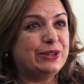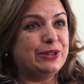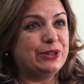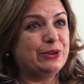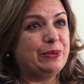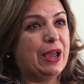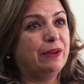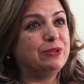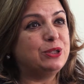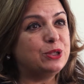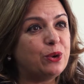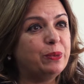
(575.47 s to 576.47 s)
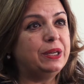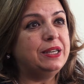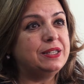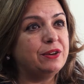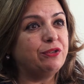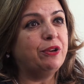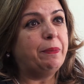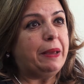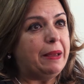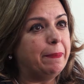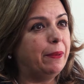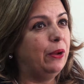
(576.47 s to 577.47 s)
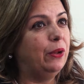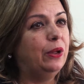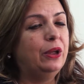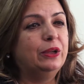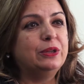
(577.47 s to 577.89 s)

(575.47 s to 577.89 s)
You know, we have so many different people,